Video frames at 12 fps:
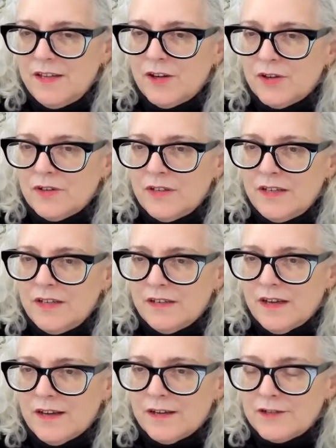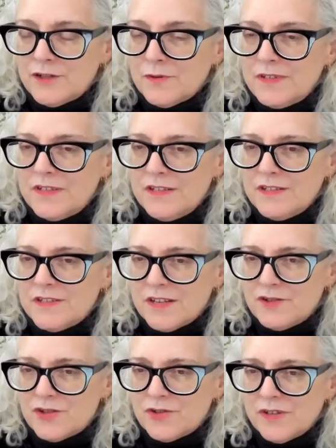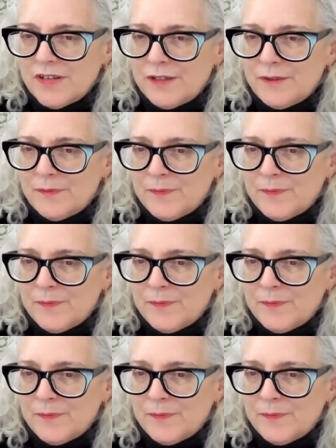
early 20th century.